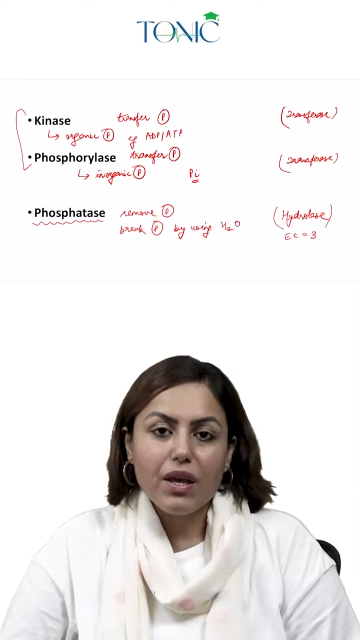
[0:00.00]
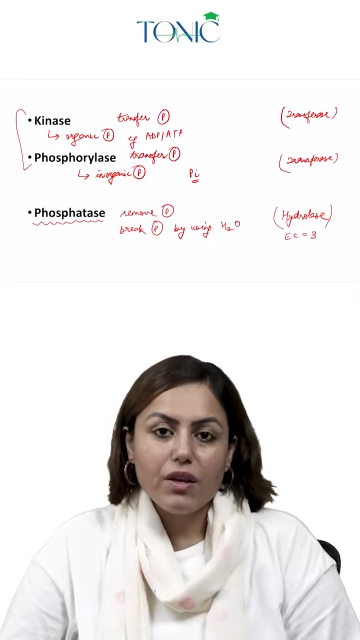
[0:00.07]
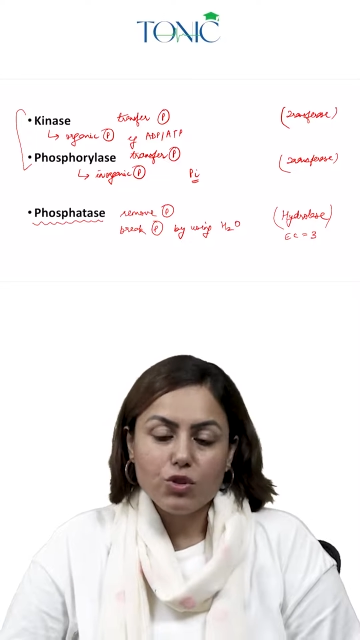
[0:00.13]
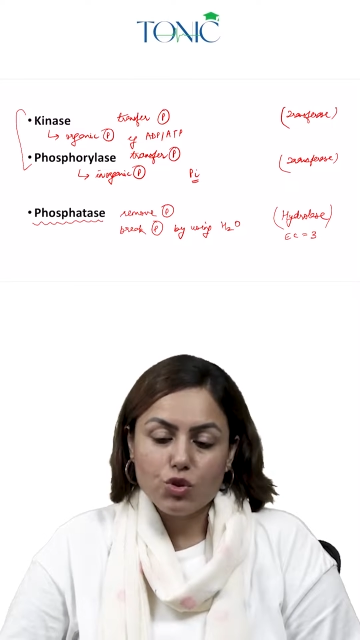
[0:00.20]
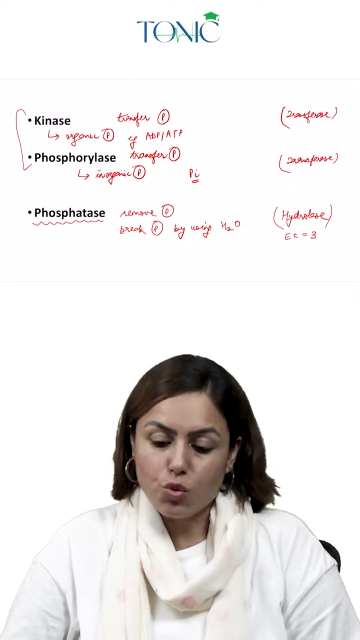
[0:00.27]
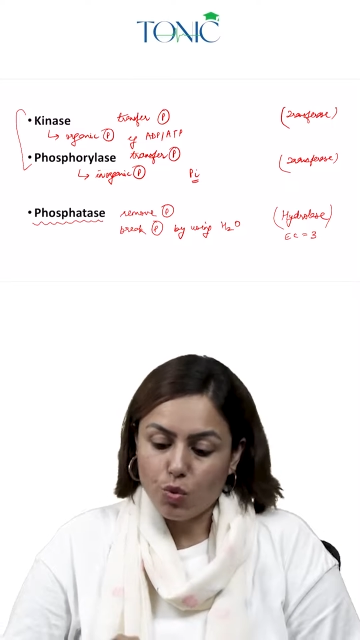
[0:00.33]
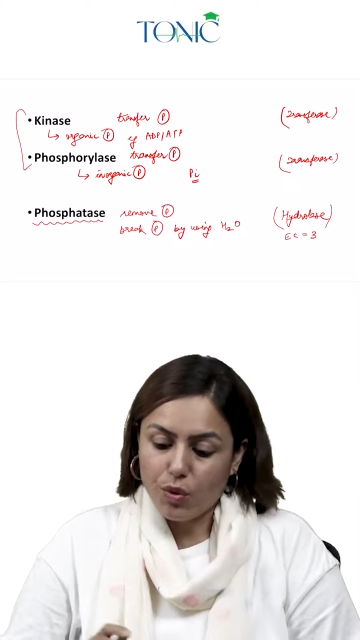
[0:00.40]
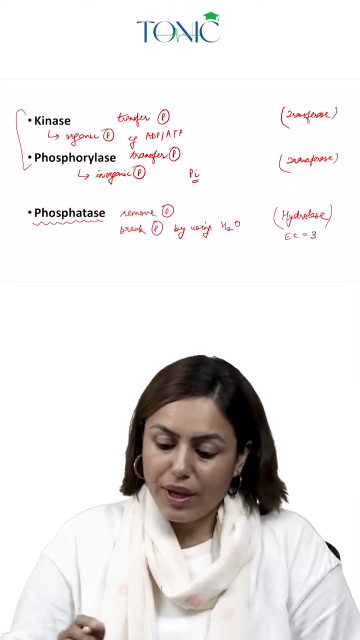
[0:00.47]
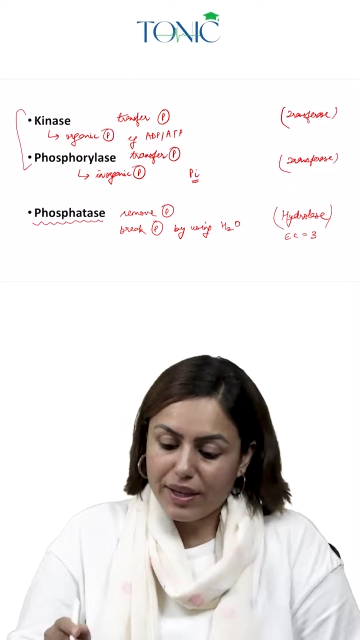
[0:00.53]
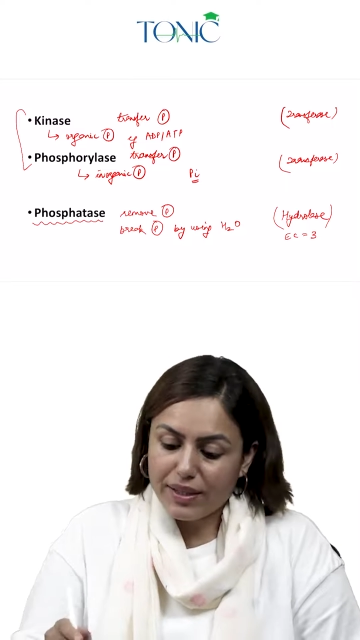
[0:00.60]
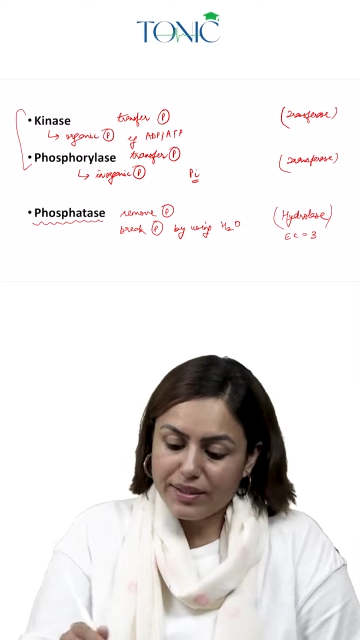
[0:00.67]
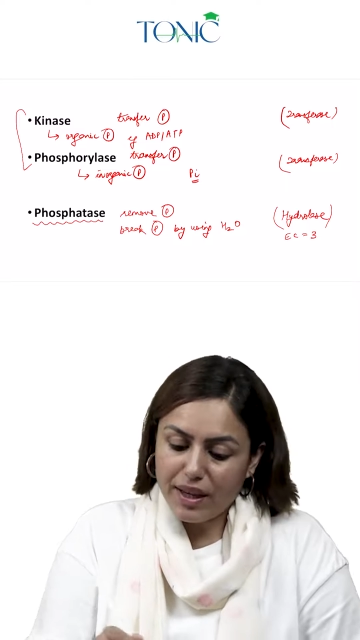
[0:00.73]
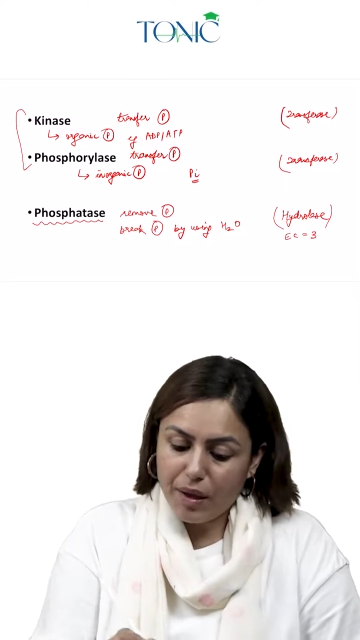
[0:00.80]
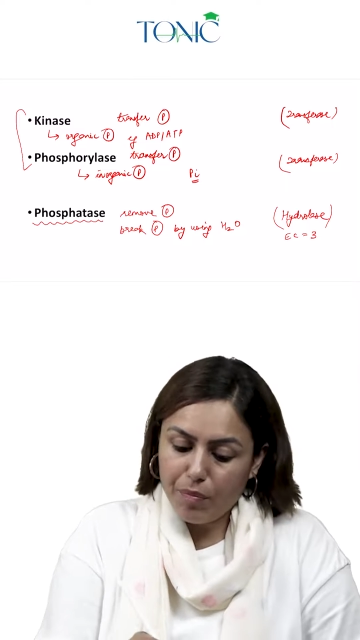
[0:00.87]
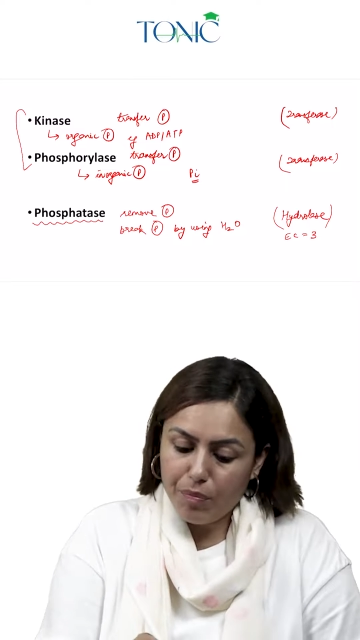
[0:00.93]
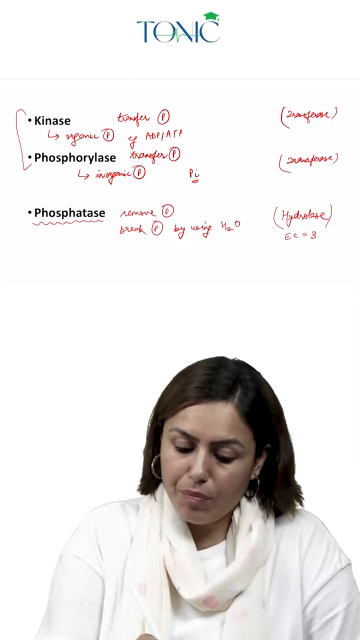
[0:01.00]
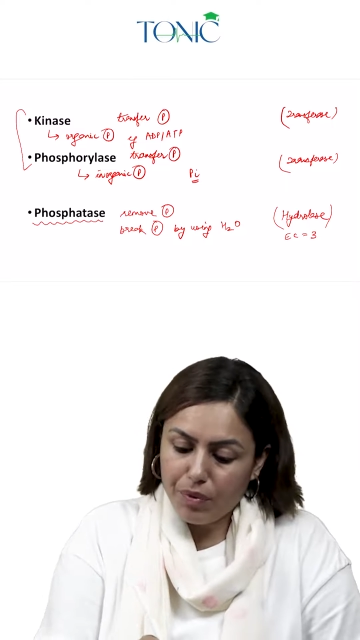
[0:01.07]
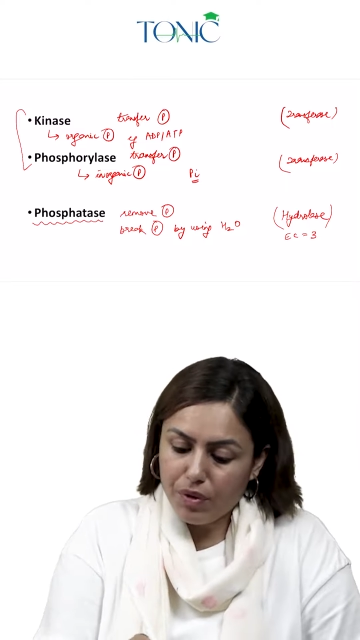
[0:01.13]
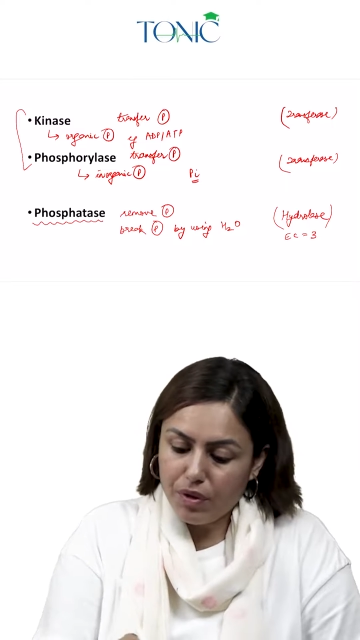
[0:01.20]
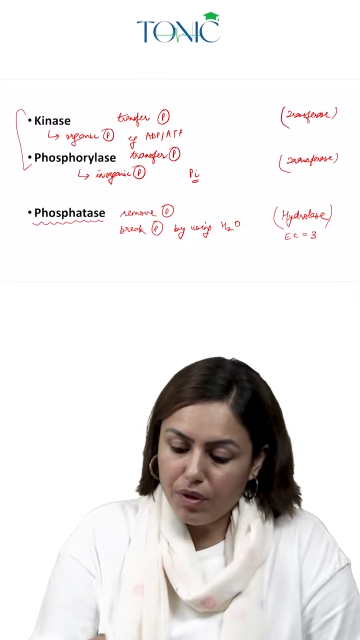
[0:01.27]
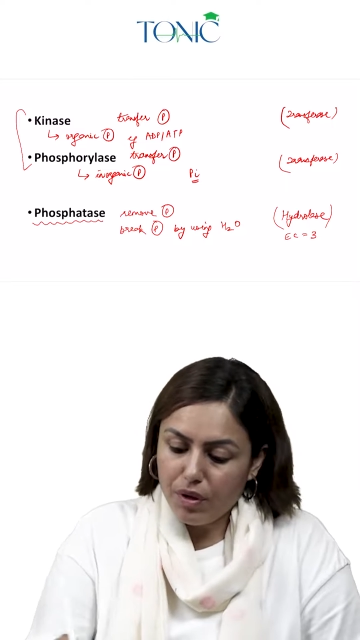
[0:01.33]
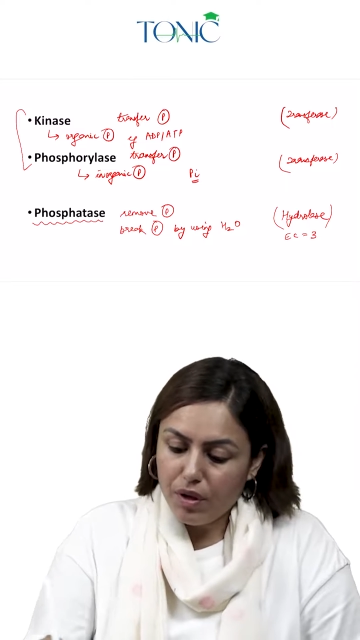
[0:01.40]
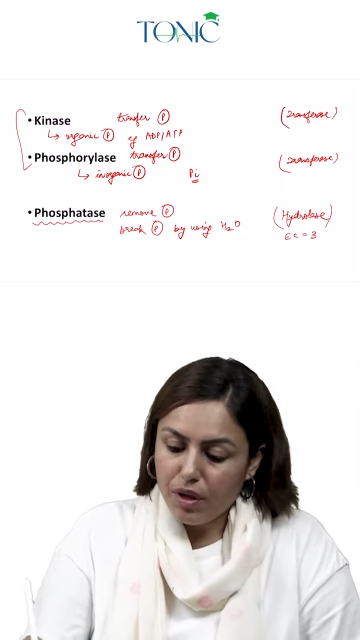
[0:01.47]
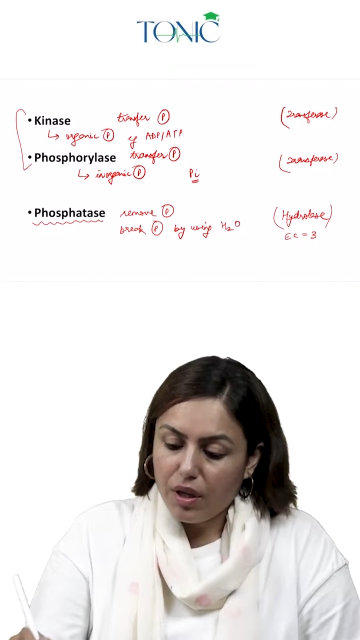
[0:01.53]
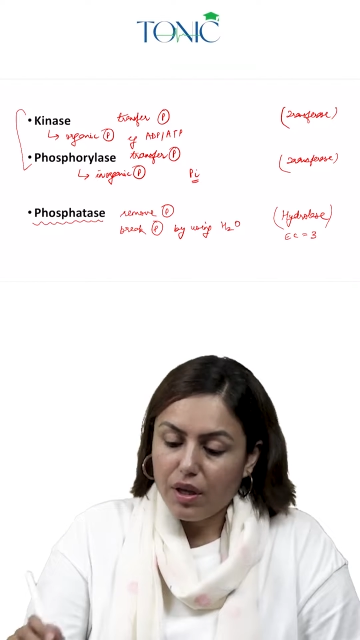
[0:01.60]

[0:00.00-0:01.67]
So example,